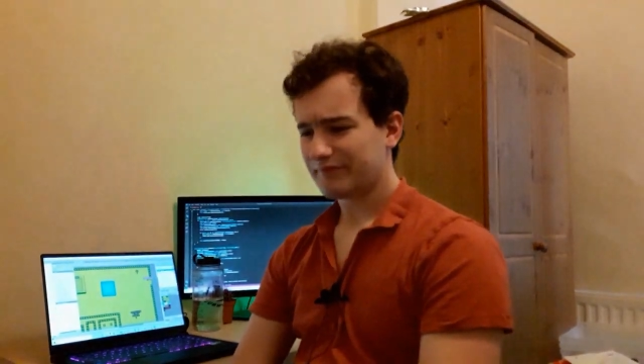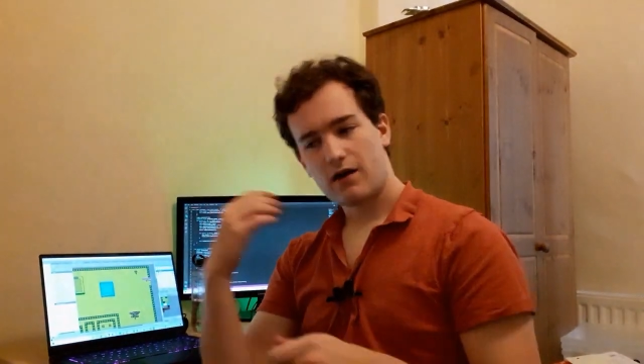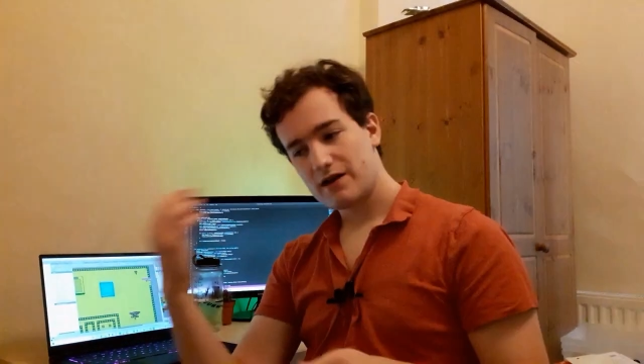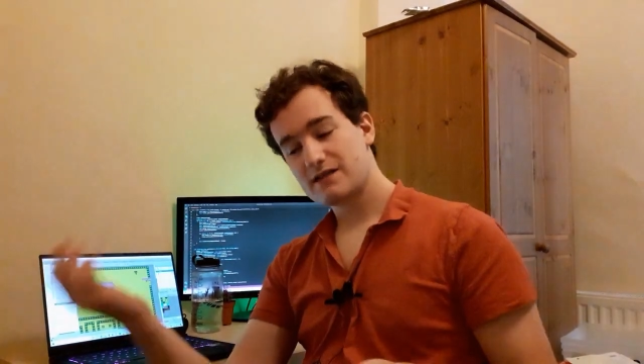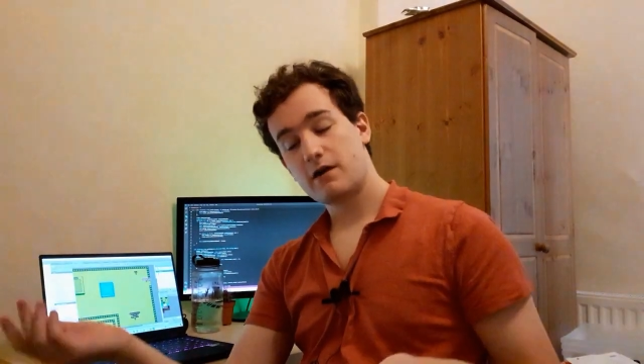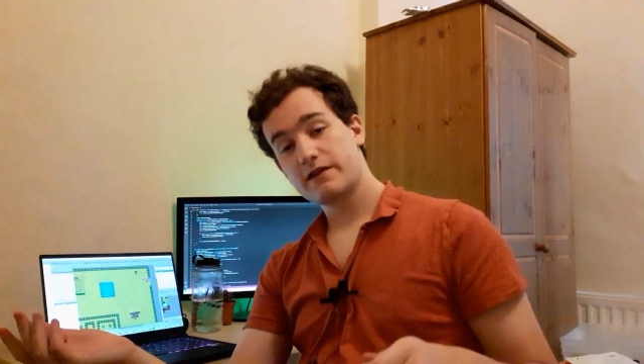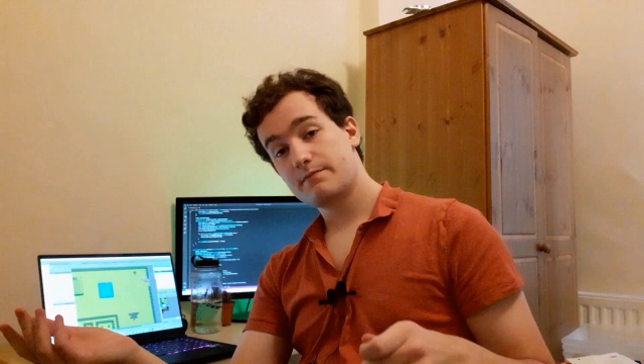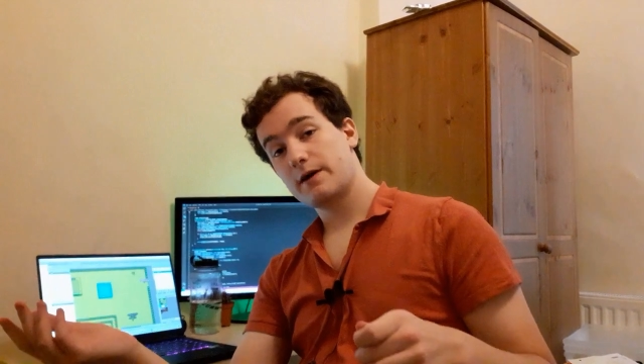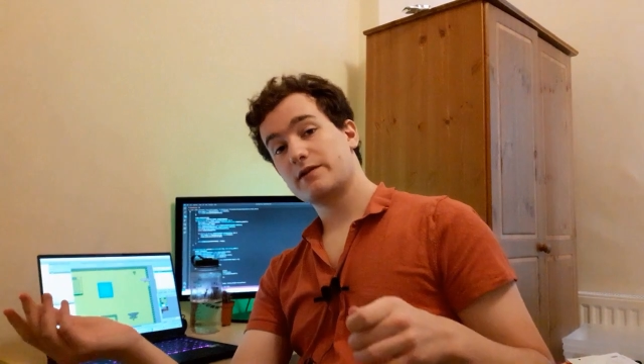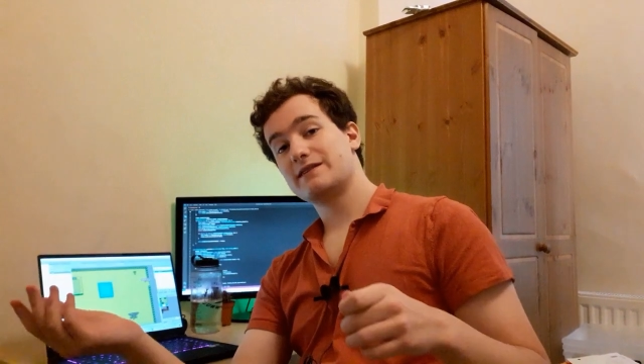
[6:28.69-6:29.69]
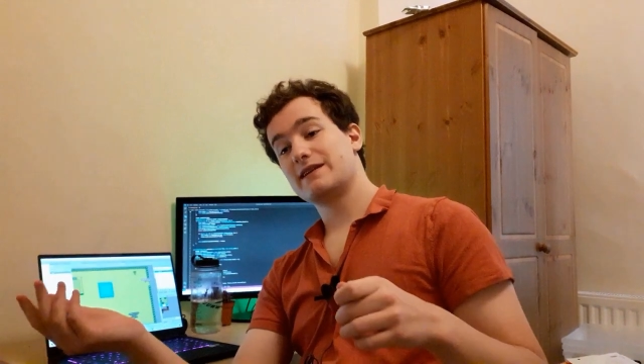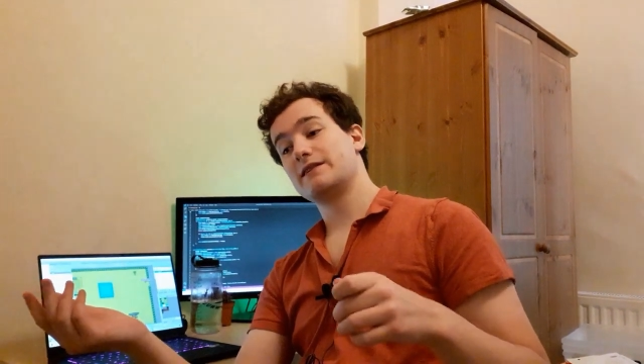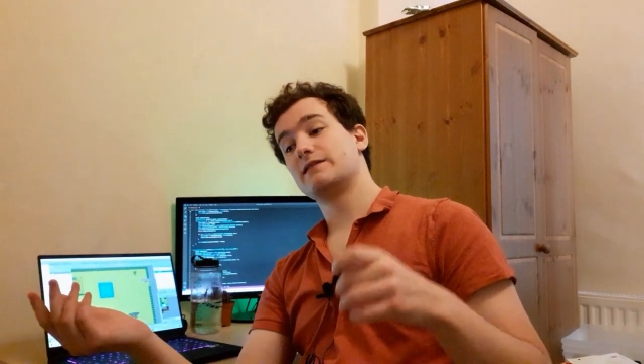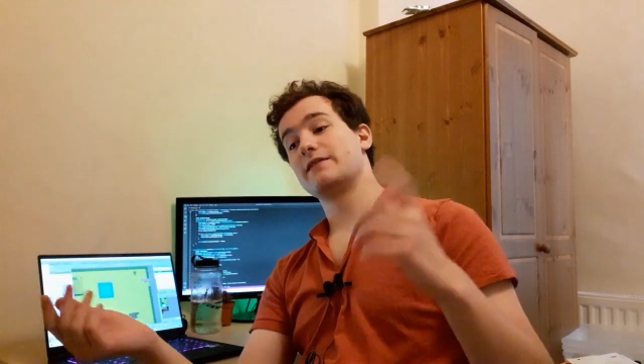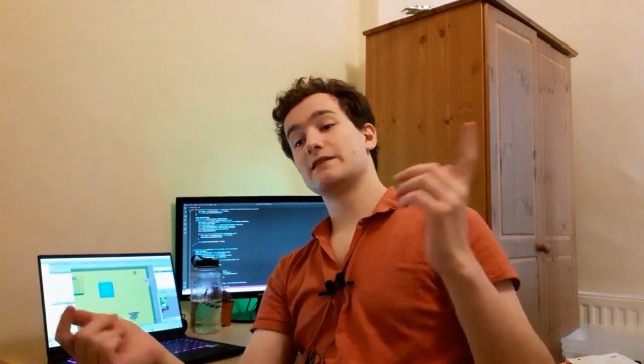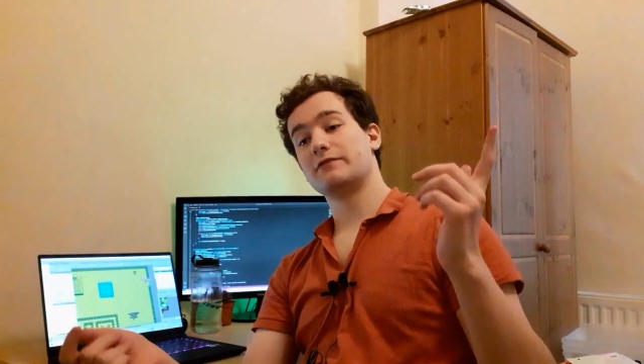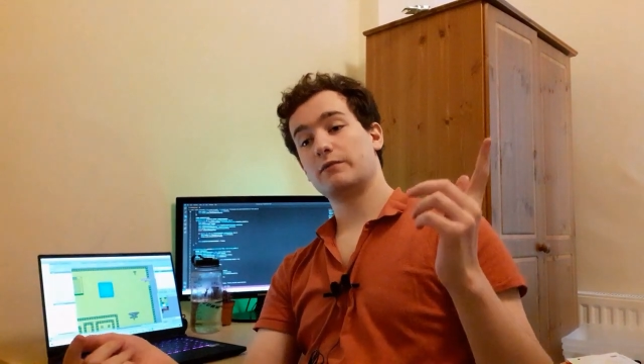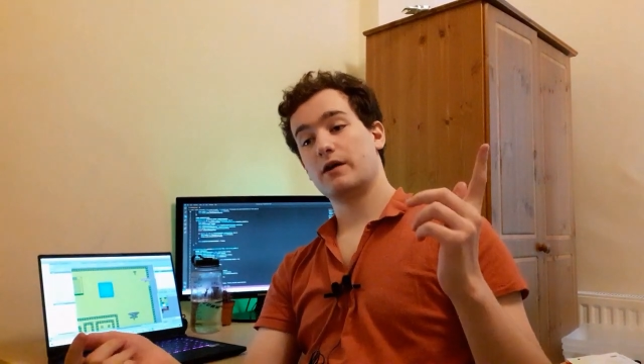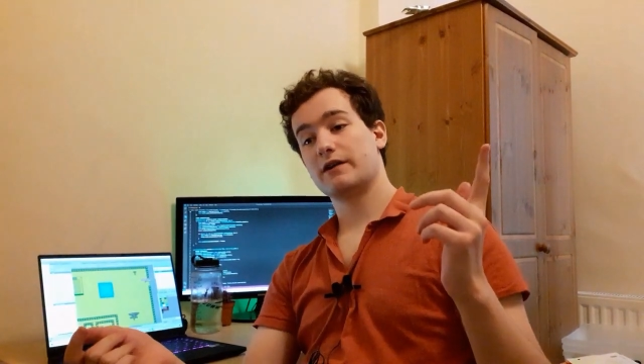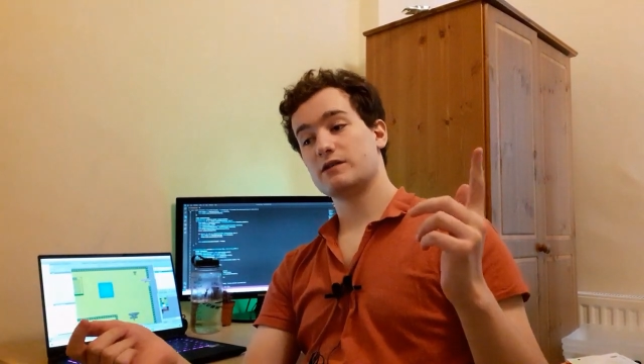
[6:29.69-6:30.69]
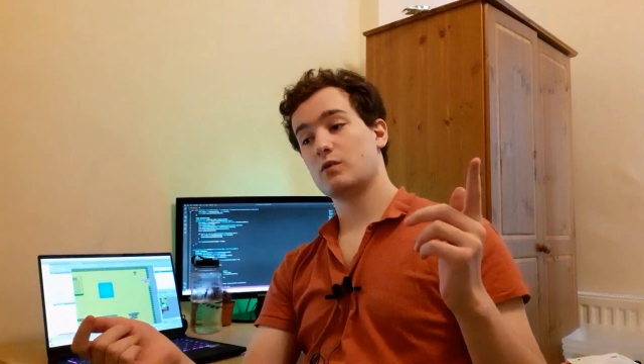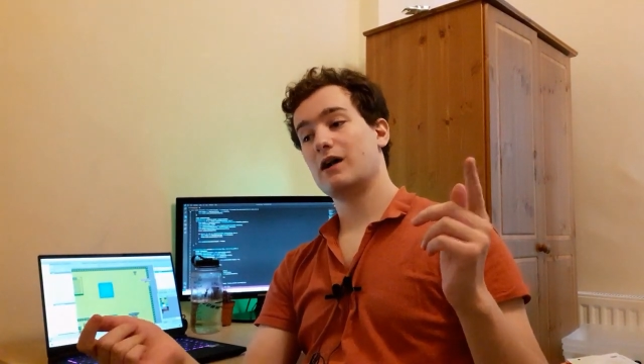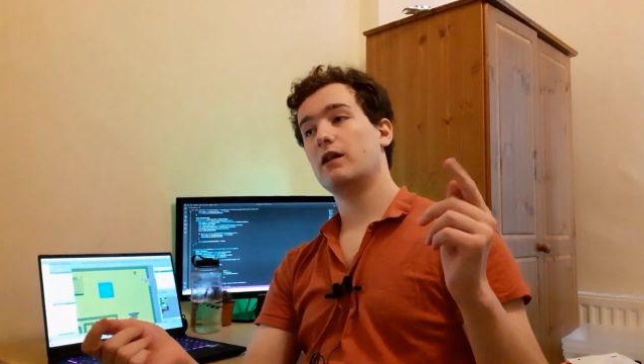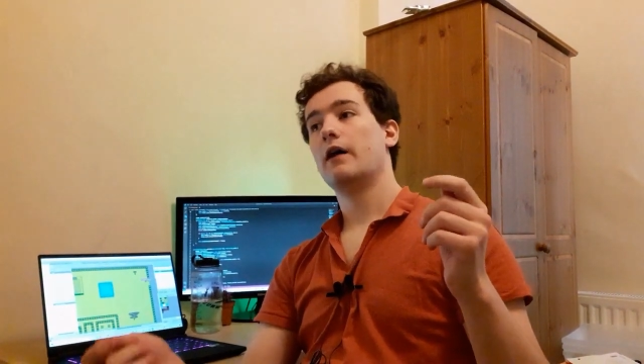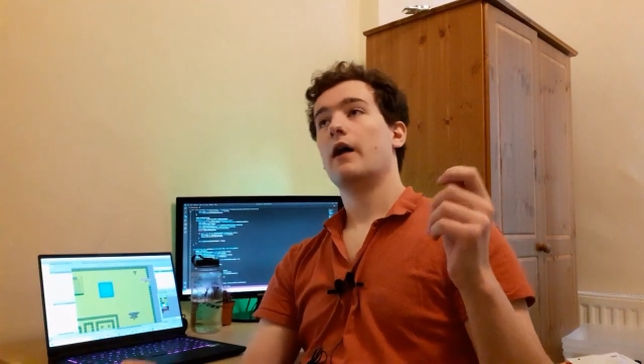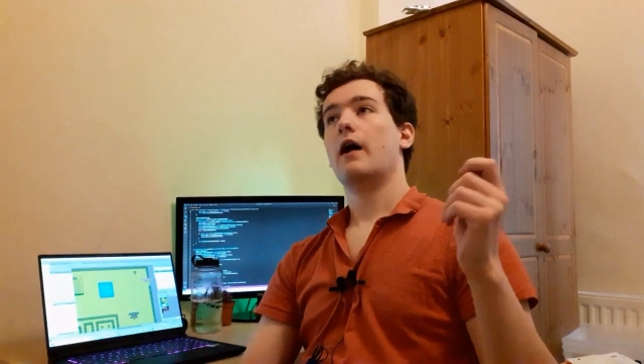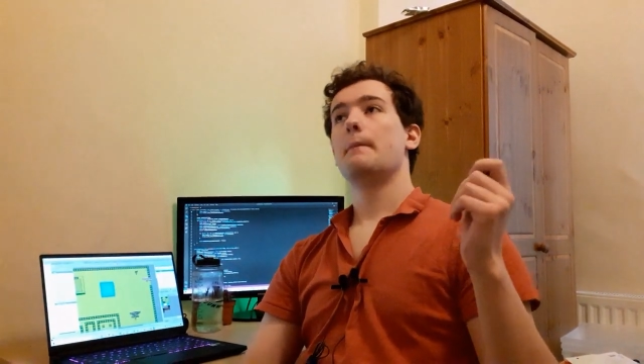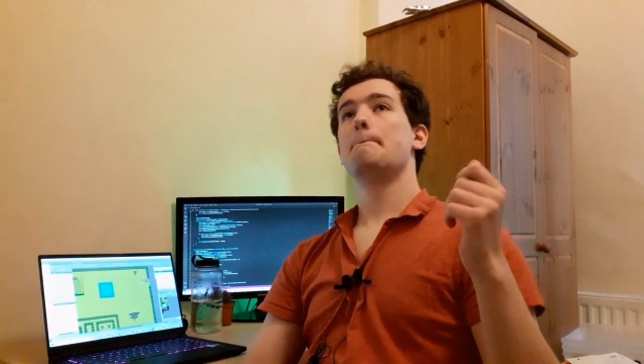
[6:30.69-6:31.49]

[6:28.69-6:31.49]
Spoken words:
There are some other bonuses to this rework as well,